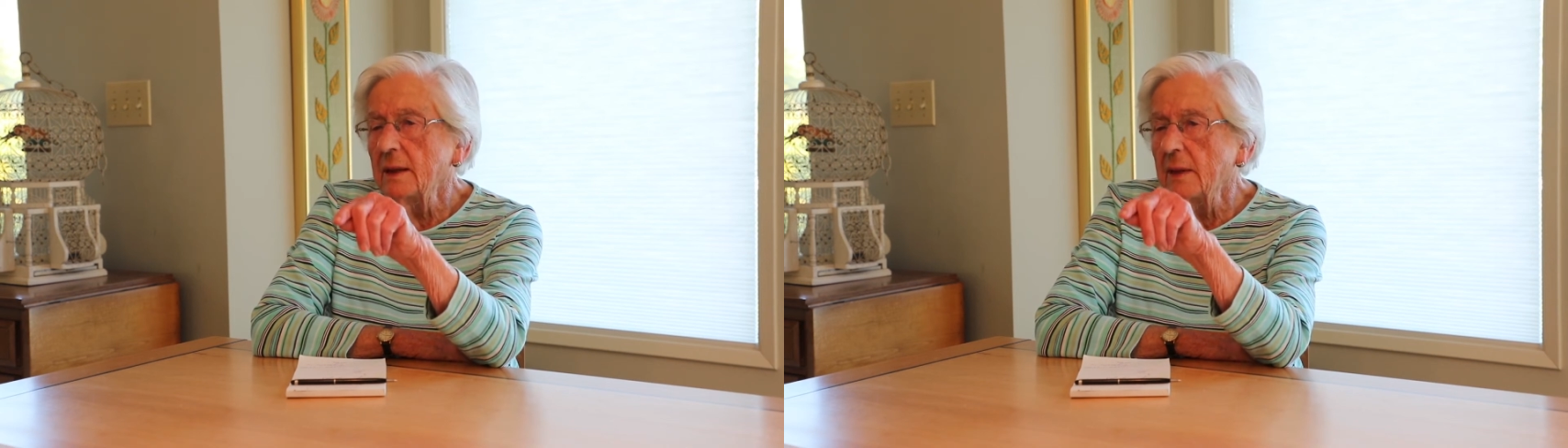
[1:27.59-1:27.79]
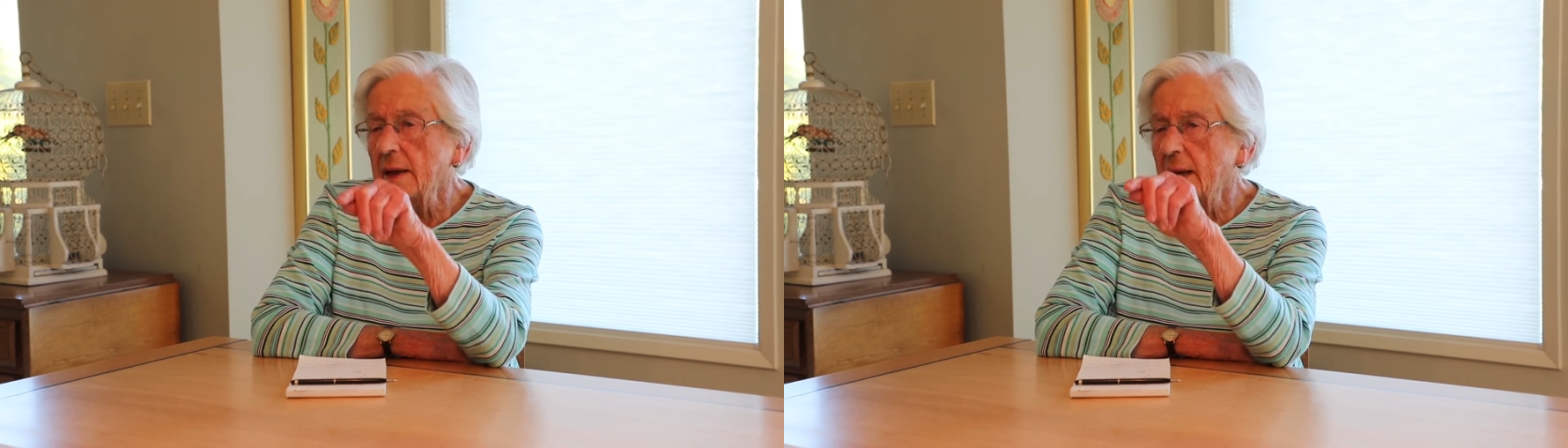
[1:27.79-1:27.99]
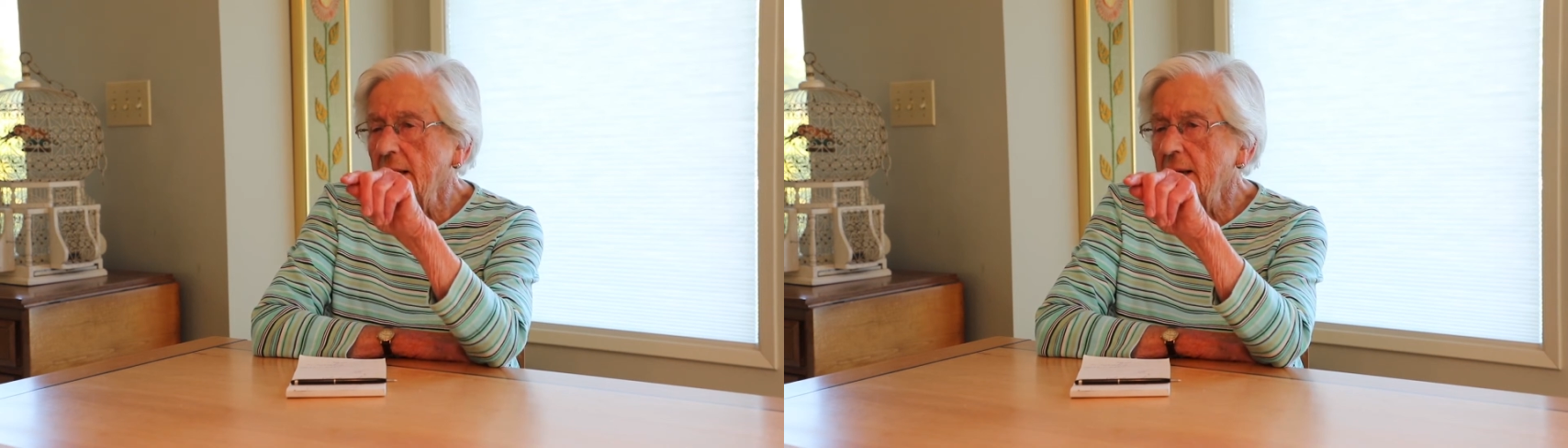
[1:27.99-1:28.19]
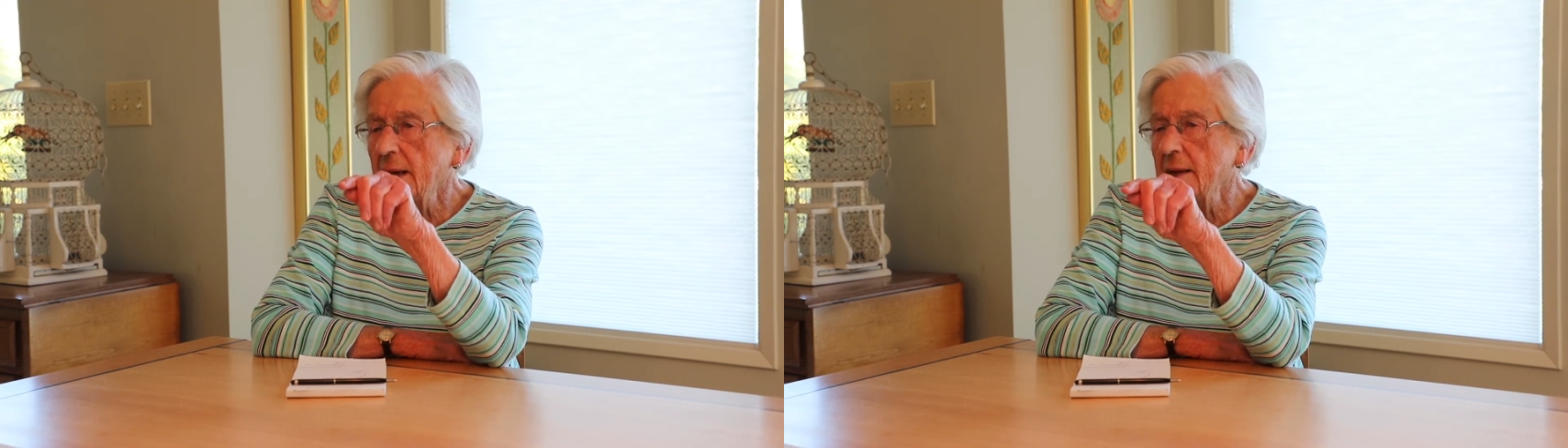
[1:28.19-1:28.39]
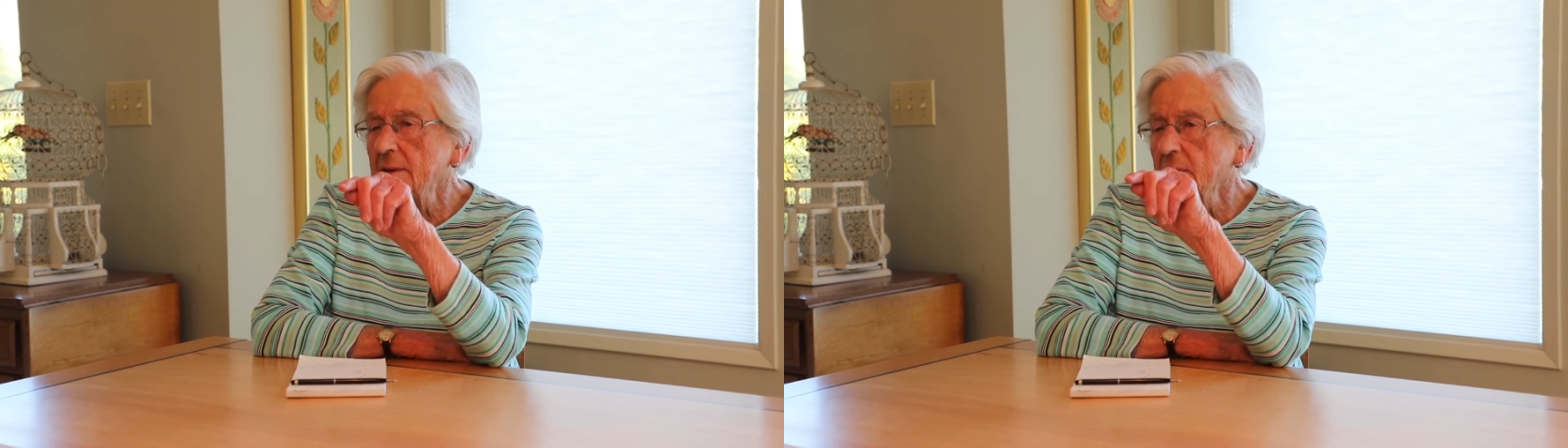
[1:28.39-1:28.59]
that I
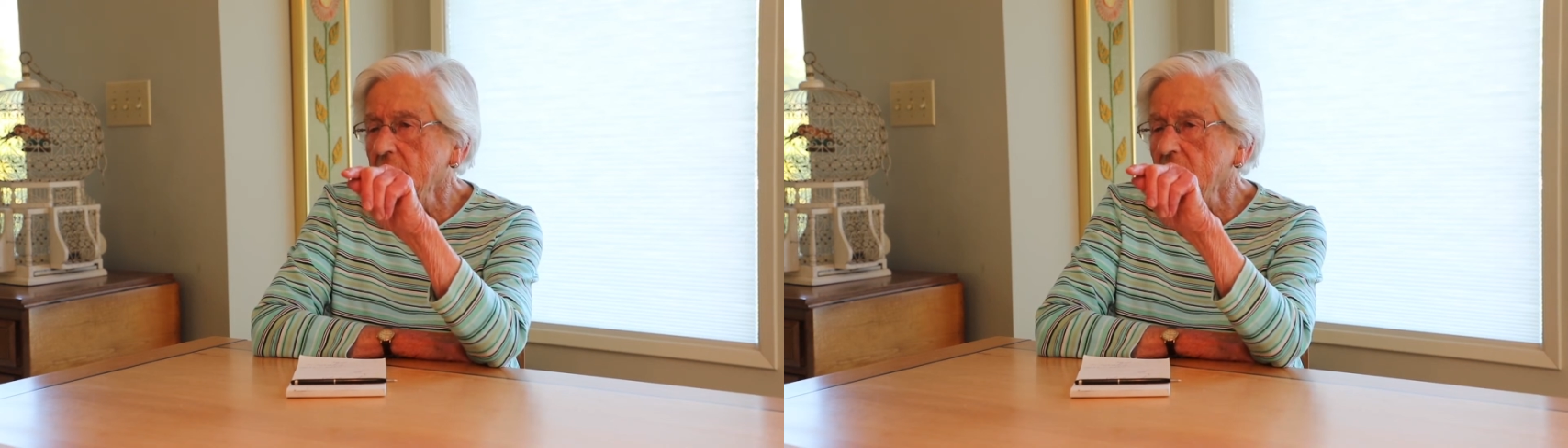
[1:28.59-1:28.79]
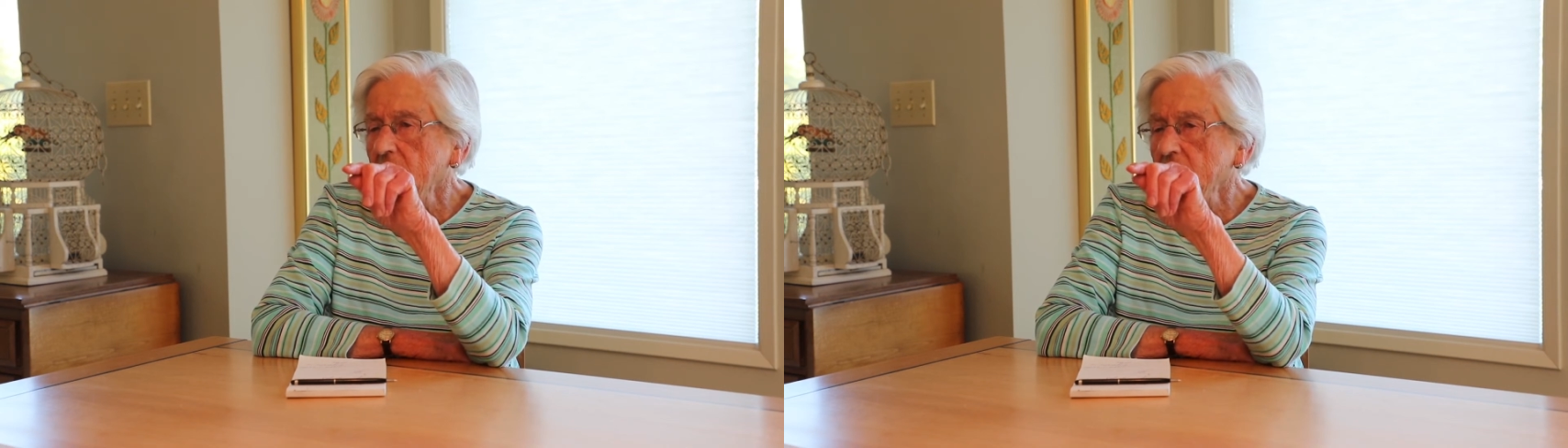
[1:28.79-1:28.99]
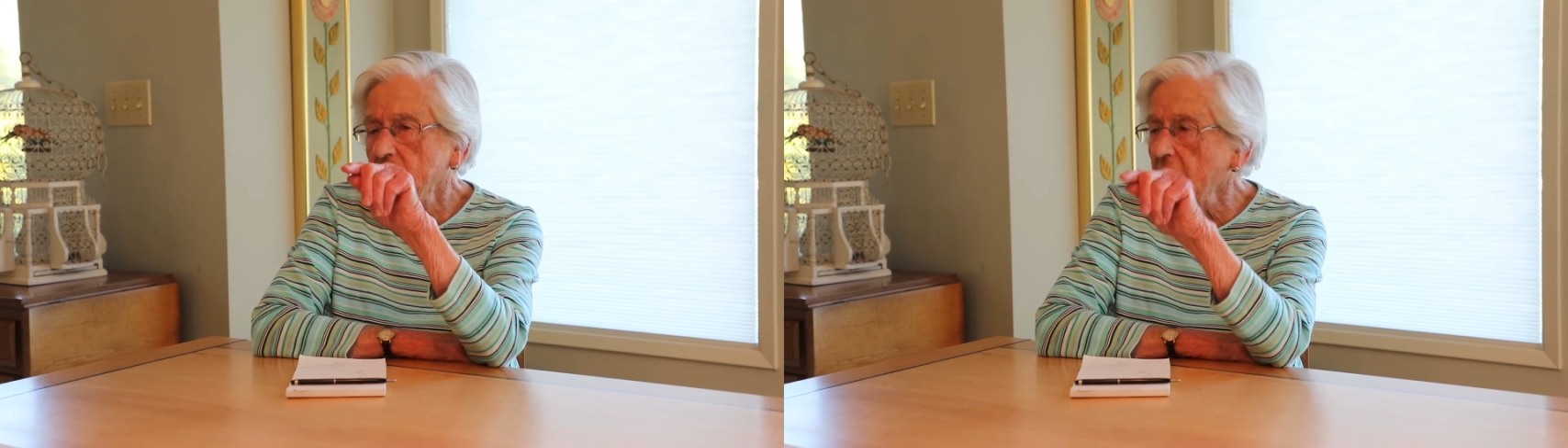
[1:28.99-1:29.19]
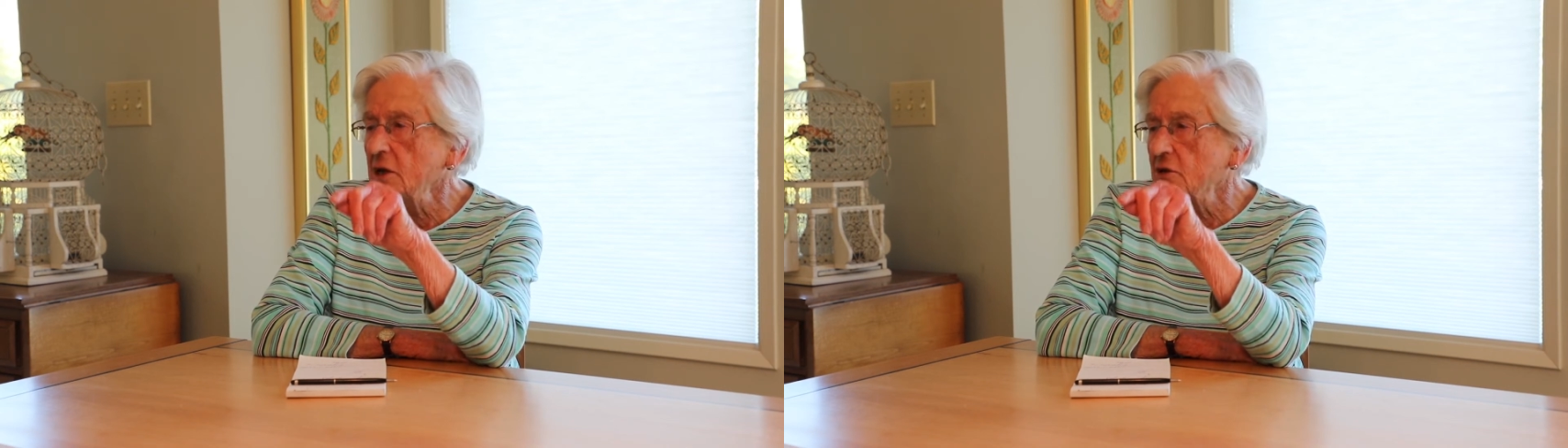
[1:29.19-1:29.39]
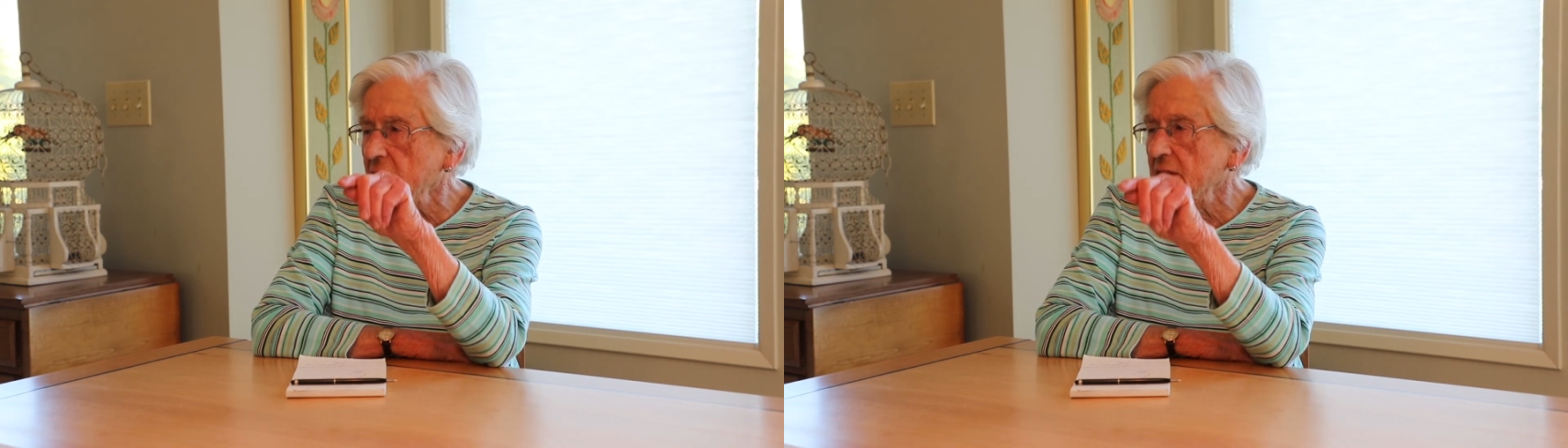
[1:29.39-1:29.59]
had to
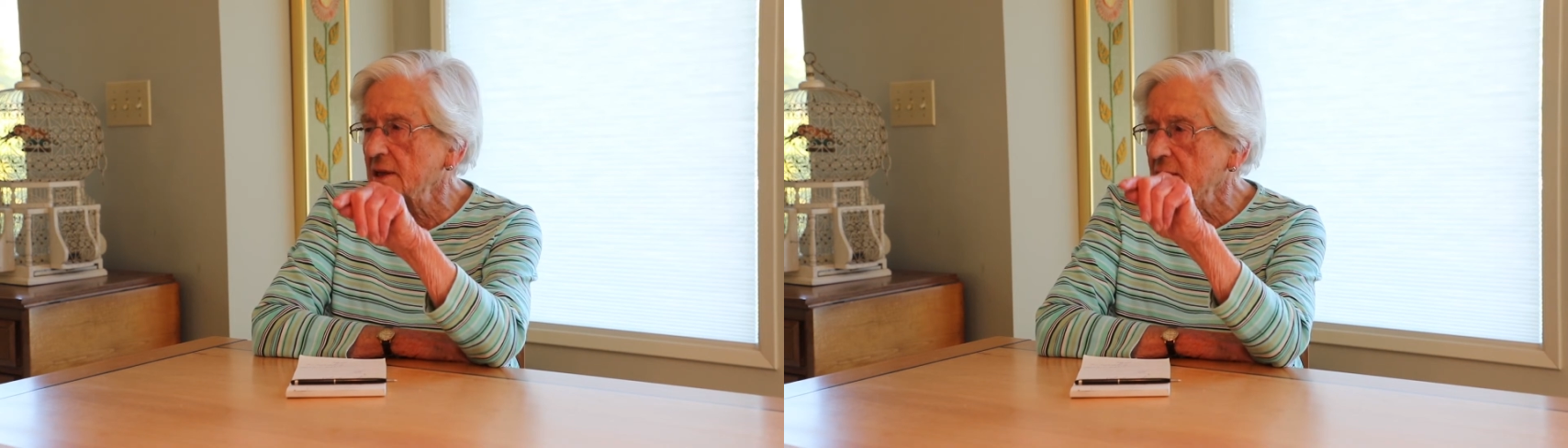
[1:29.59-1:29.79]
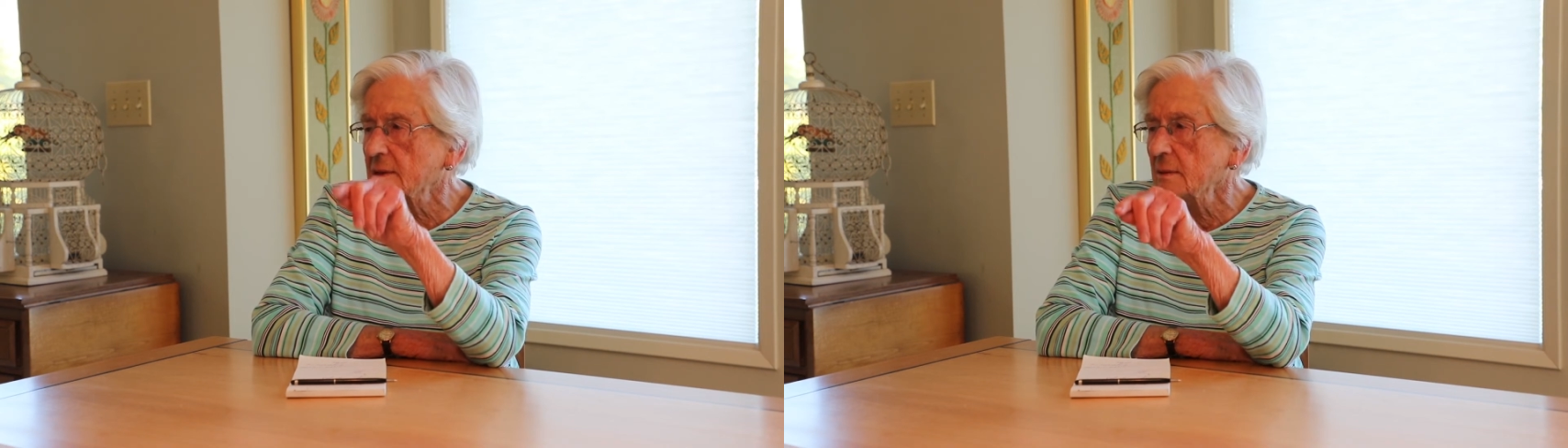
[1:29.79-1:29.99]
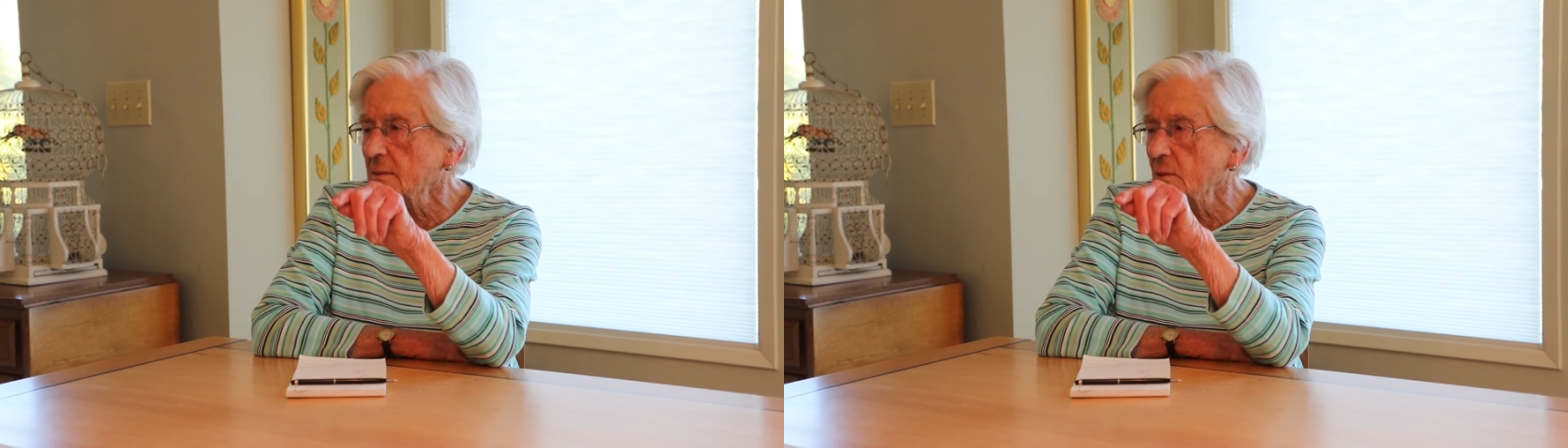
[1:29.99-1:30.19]
change this system